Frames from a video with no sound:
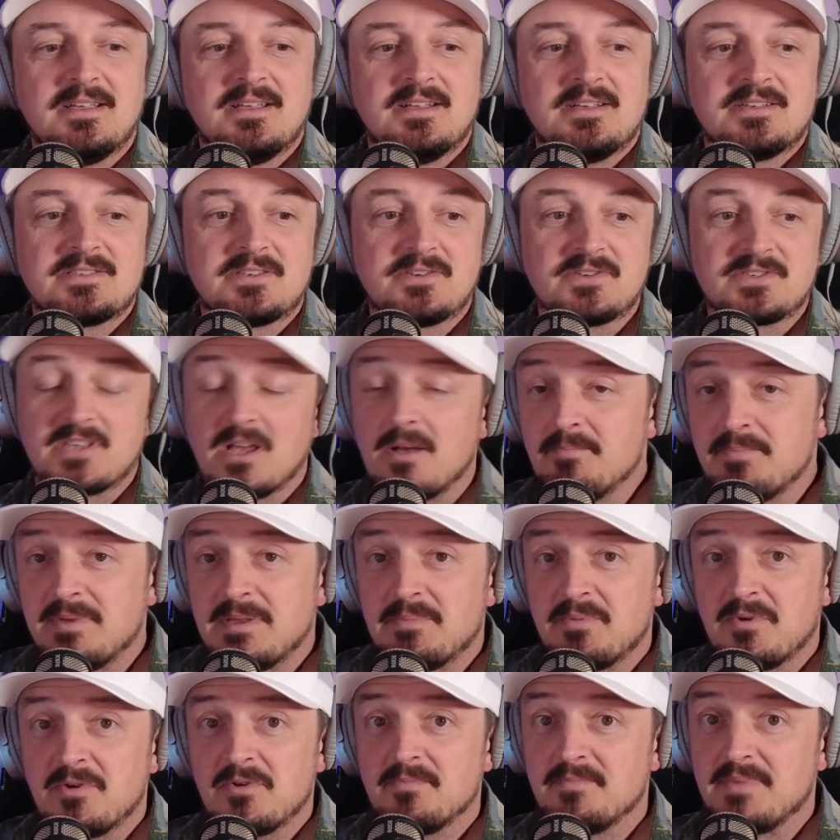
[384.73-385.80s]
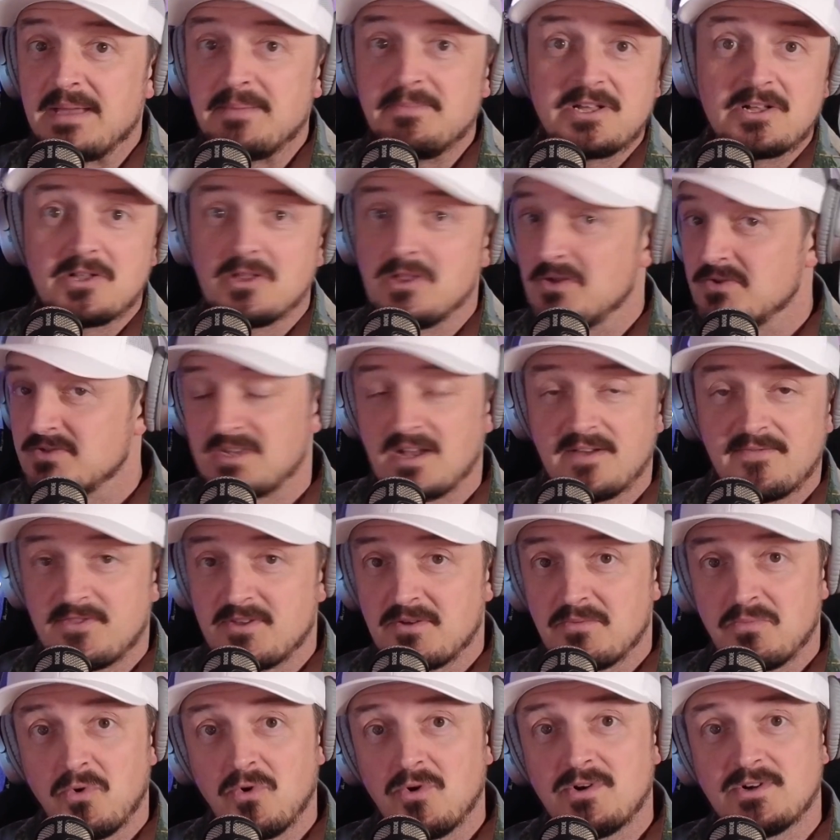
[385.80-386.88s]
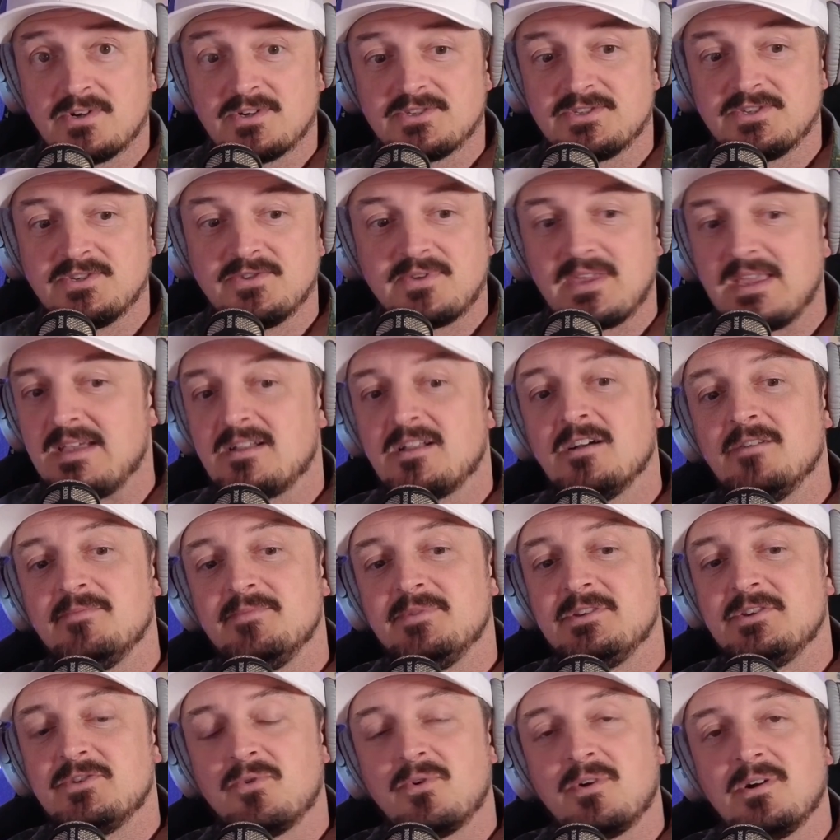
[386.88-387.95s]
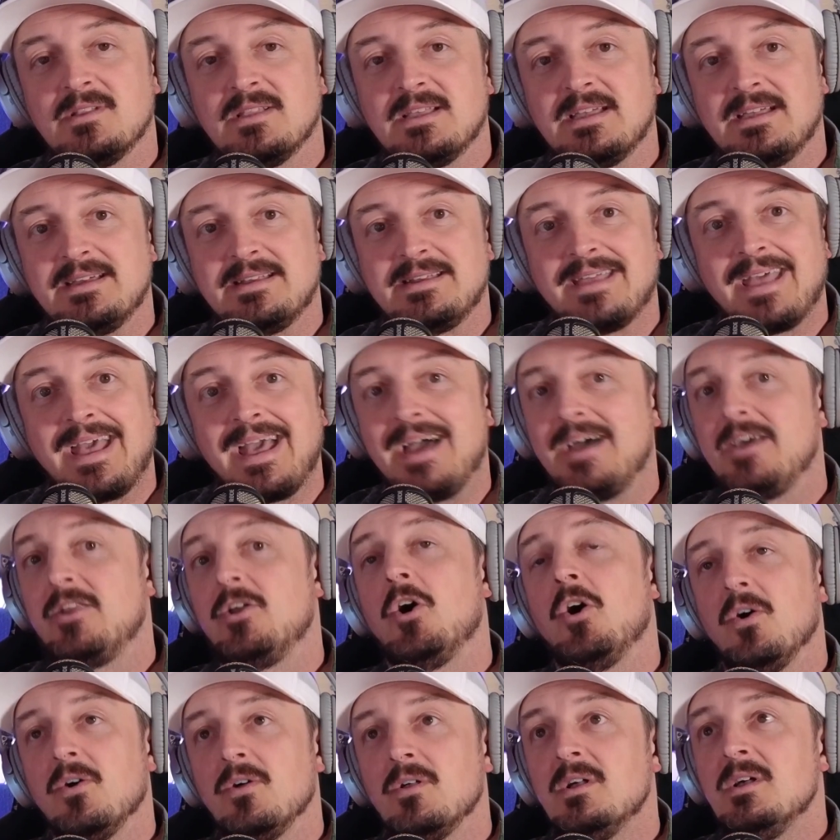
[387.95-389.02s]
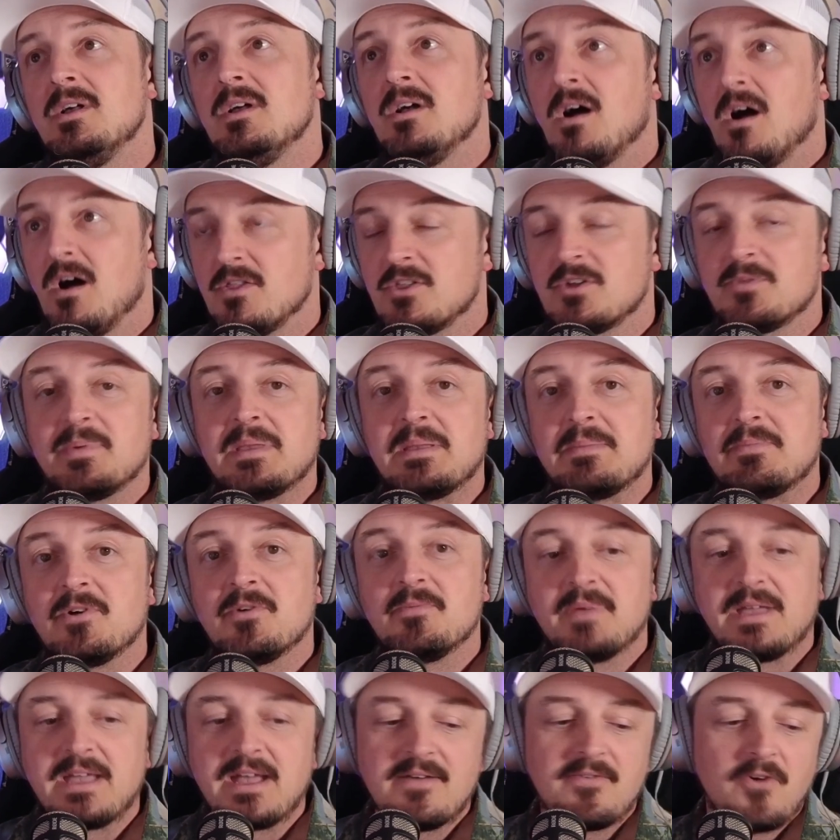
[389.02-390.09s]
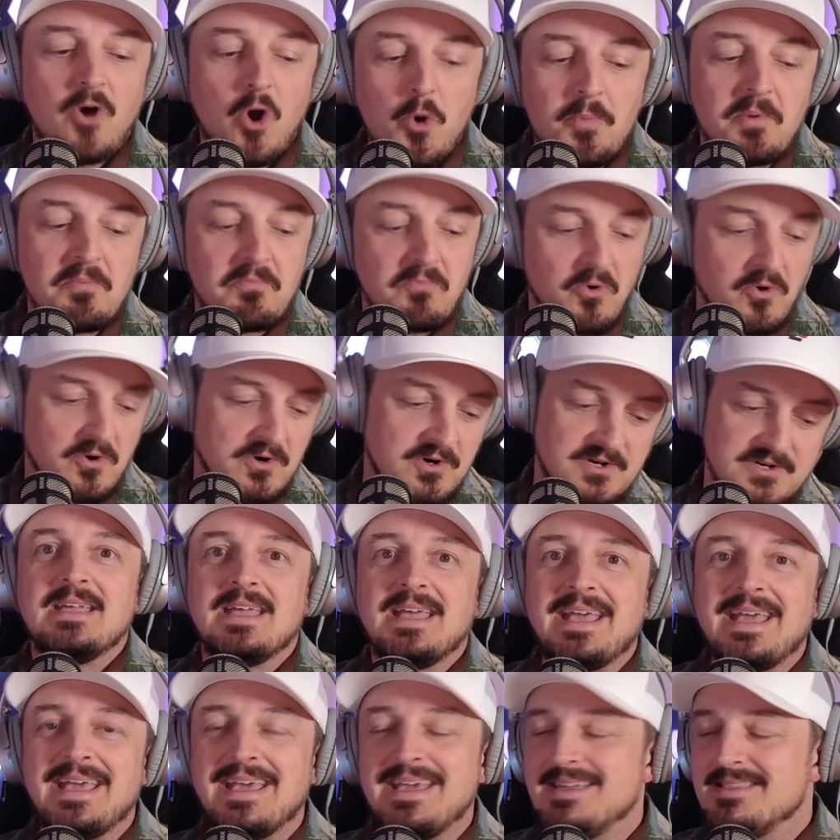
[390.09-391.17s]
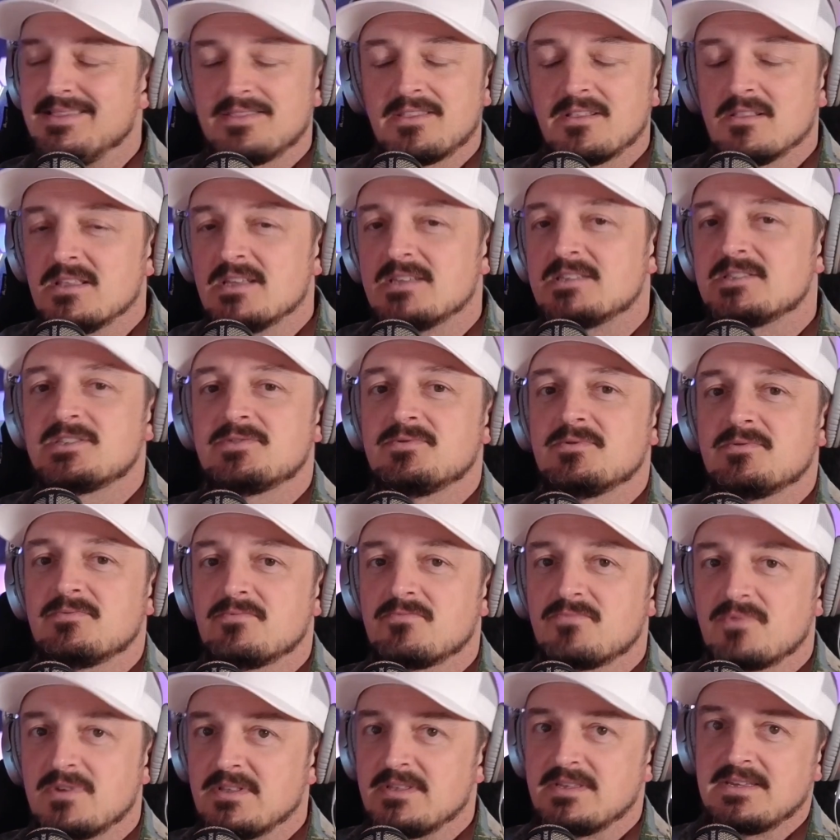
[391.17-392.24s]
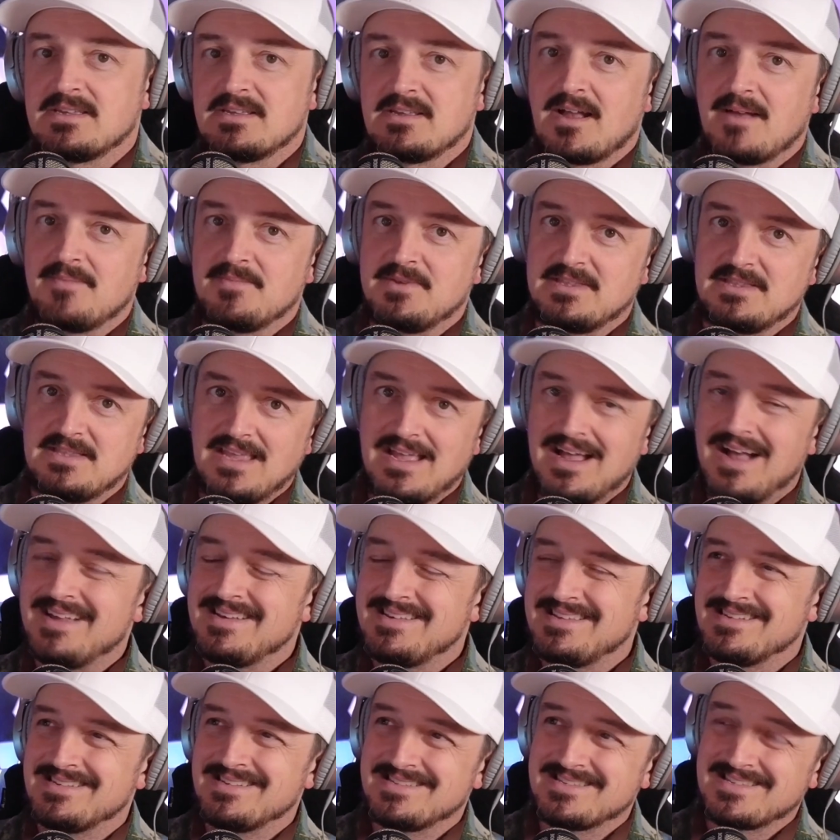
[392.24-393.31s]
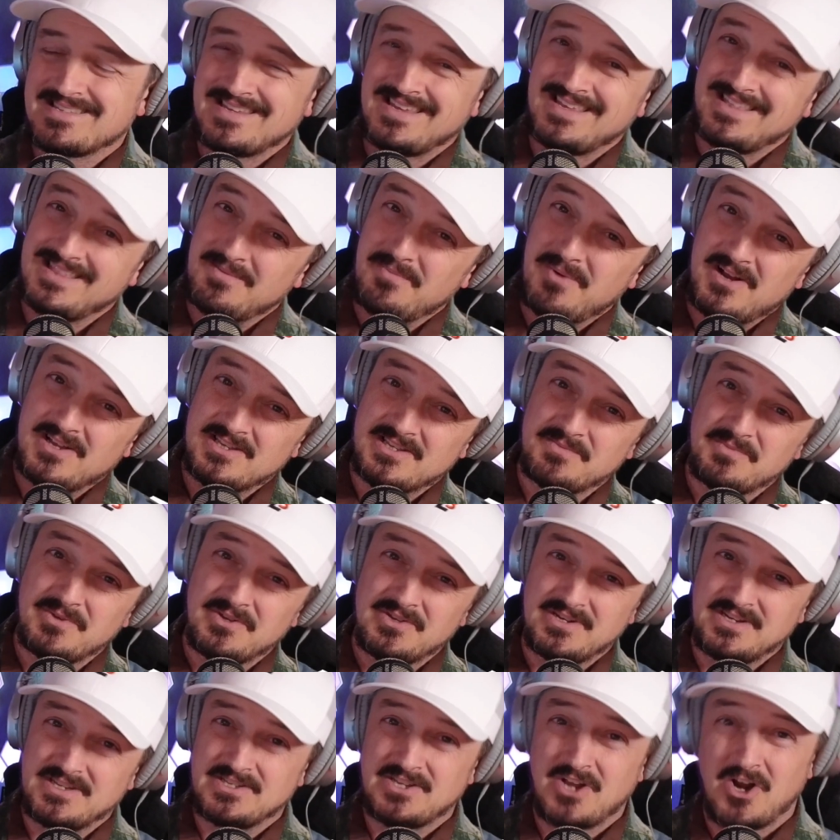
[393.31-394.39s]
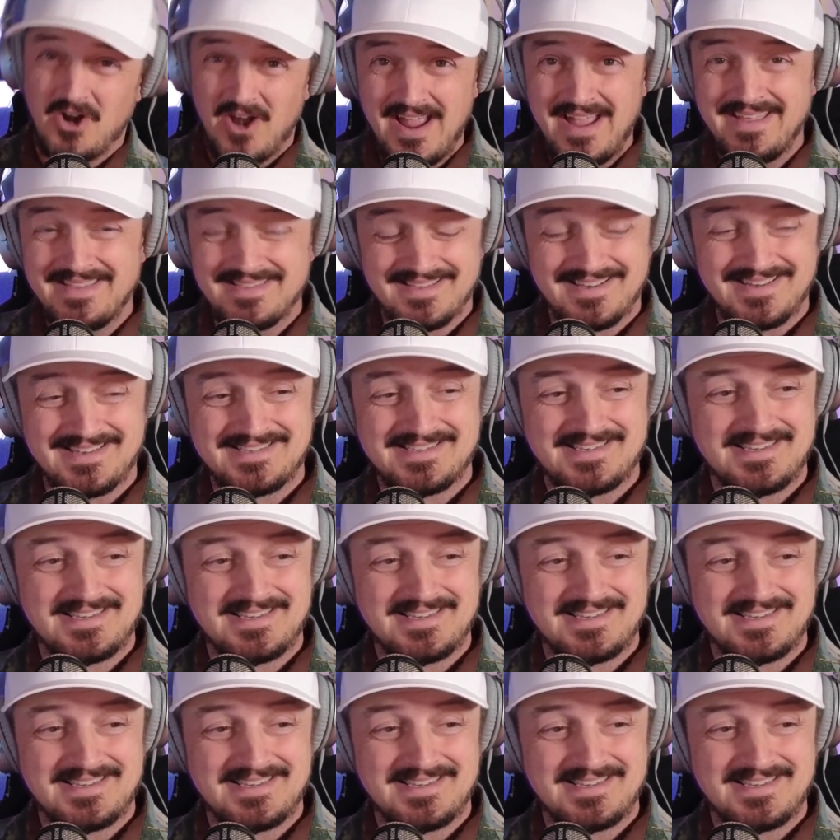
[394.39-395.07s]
So some people maybe close off their borders. You can't come into our land at all. Other people may have open borders. And the list really, I mean, the ideas and the possibilities are endless.